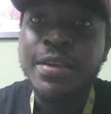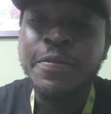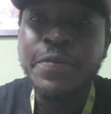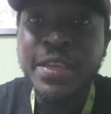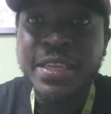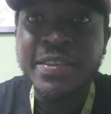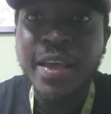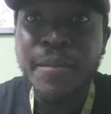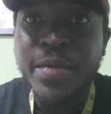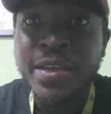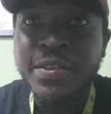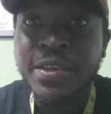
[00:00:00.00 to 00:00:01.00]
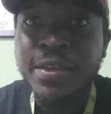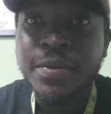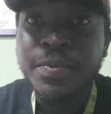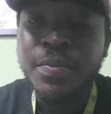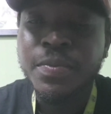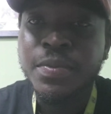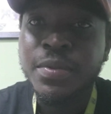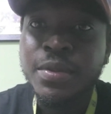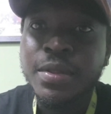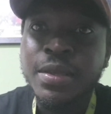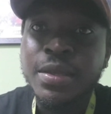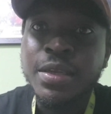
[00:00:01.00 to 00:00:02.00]
The feat is amazing.
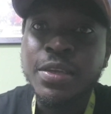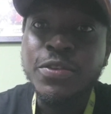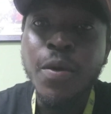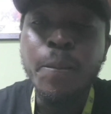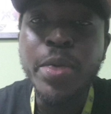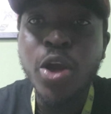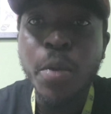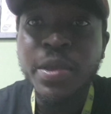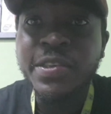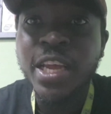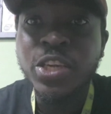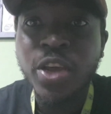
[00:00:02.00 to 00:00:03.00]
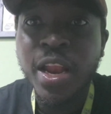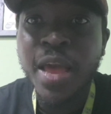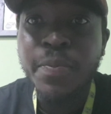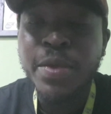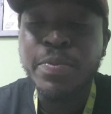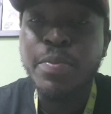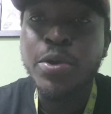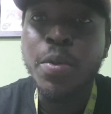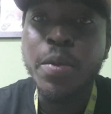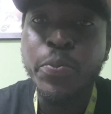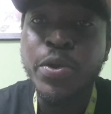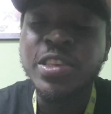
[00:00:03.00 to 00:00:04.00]
So big up the Central High people, big up
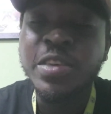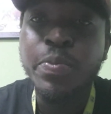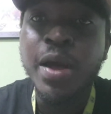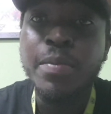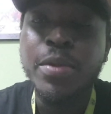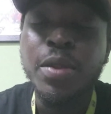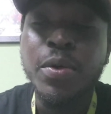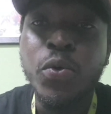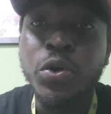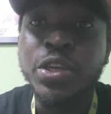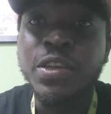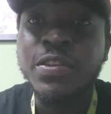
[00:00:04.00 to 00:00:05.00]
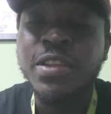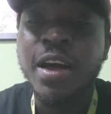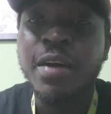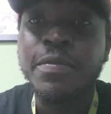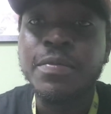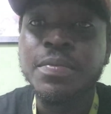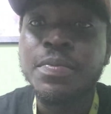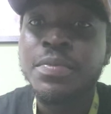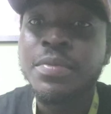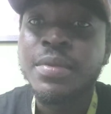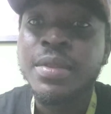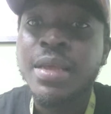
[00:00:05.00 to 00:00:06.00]
the principal, the coaching staff.
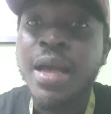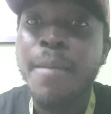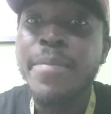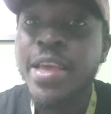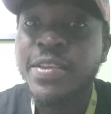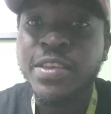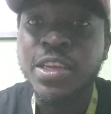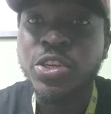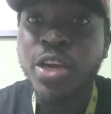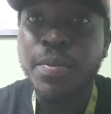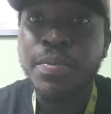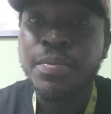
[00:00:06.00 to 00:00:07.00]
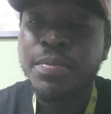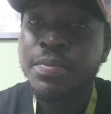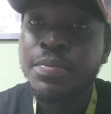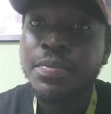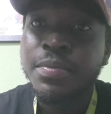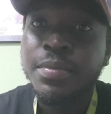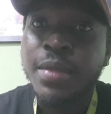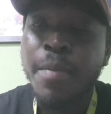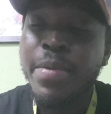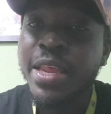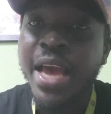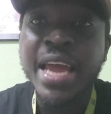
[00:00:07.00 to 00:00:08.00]
Amazing job.
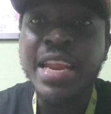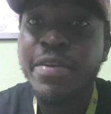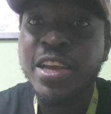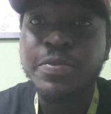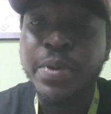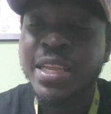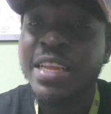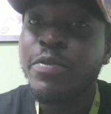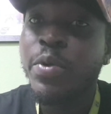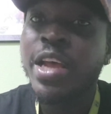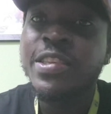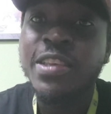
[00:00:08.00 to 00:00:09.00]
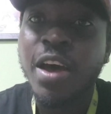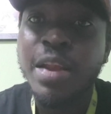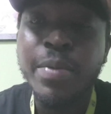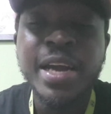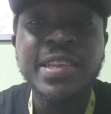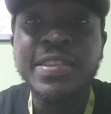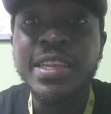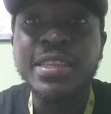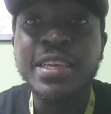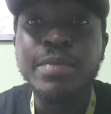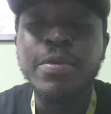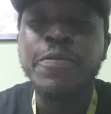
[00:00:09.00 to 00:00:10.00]
I never expected. Even when I saw them against
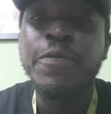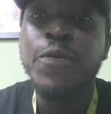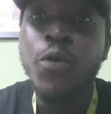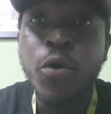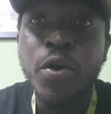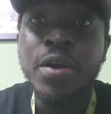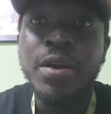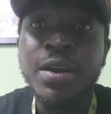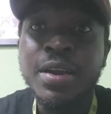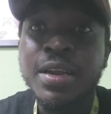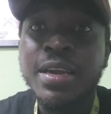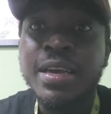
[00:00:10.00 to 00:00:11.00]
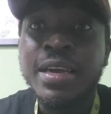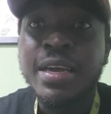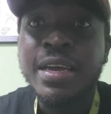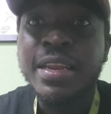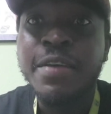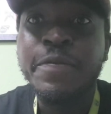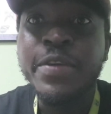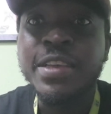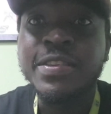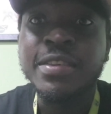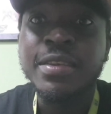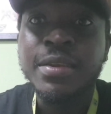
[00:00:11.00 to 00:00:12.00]
Dintil before they
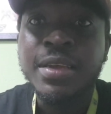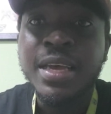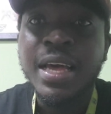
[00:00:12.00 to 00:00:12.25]
faced